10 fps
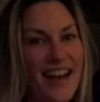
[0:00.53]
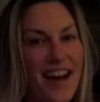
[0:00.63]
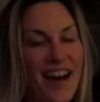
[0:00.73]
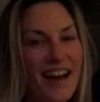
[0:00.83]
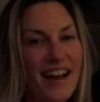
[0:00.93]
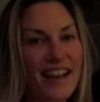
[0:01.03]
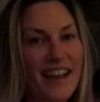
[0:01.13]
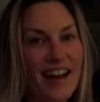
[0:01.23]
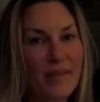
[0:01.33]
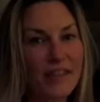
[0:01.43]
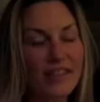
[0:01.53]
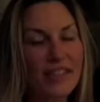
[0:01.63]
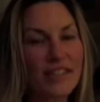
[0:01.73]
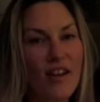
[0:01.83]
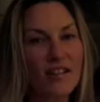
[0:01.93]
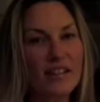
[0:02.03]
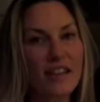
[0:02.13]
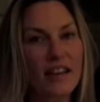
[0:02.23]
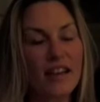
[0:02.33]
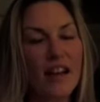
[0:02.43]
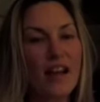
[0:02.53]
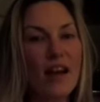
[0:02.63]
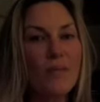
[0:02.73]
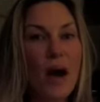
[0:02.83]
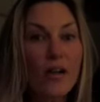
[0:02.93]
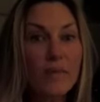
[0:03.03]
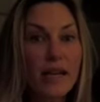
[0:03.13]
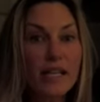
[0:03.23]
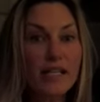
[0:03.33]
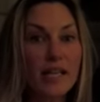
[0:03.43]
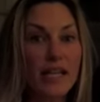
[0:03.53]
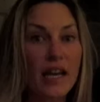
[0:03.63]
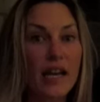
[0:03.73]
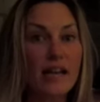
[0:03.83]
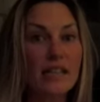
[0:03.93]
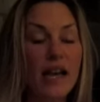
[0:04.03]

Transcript: Hi, I'm Elyse Saugstad. Powder Magazine has